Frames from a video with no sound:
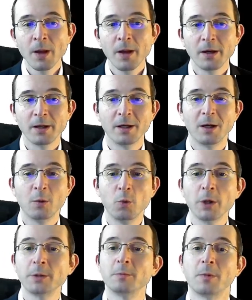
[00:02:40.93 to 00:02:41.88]

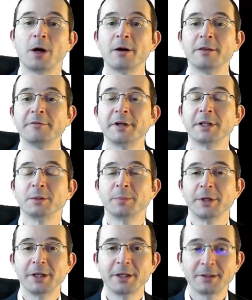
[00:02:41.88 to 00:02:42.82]
What are the final
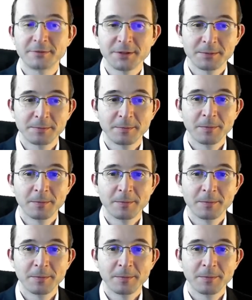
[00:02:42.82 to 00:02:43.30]
payoffs?